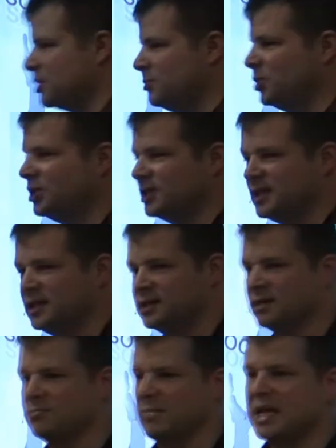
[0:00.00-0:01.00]
and
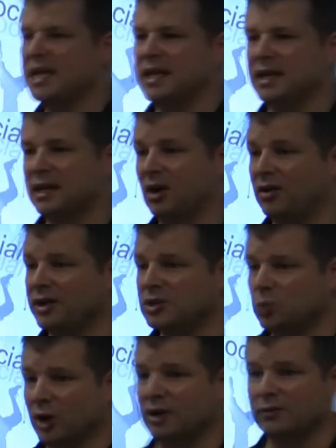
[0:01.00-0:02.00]
communities and media and all
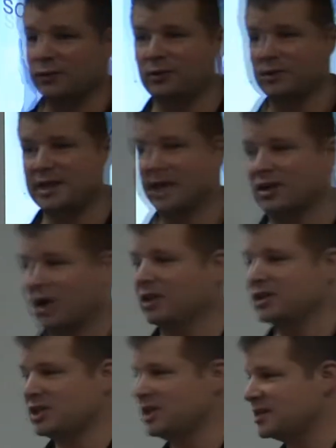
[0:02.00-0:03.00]
these wonderful
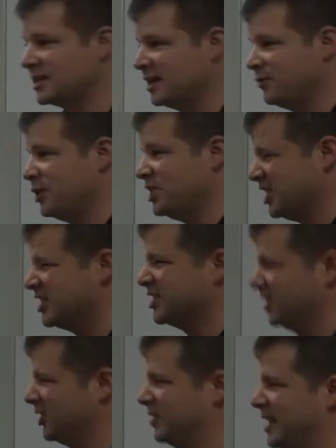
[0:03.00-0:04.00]
technologies that if we
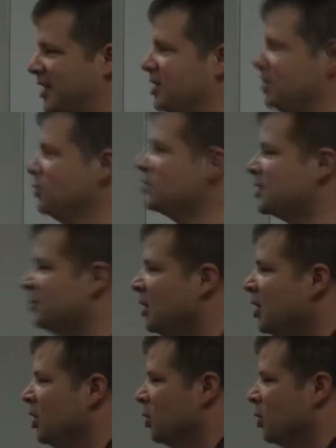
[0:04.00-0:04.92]
just learned how to use them,